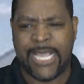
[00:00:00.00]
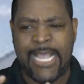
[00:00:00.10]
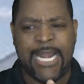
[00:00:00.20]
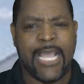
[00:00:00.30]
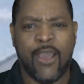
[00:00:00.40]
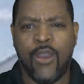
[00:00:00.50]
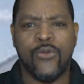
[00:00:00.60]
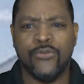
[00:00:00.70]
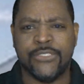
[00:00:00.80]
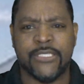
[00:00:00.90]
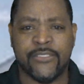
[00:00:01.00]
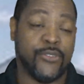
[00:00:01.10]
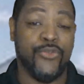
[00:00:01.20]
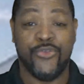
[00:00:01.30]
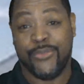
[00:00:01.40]
It had like holes in it.
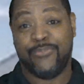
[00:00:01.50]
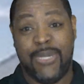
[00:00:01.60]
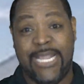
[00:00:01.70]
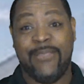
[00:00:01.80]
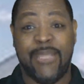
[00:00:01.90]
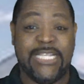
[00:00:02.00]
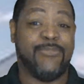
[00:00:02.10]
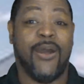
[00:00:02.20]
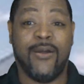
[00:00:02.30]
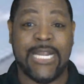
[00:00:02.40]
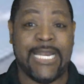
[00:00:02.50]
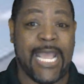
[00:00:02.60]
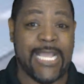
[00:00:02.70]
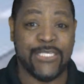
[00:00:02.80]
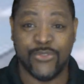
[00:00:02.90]
So you could play baseball at
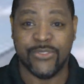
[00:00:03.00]
night.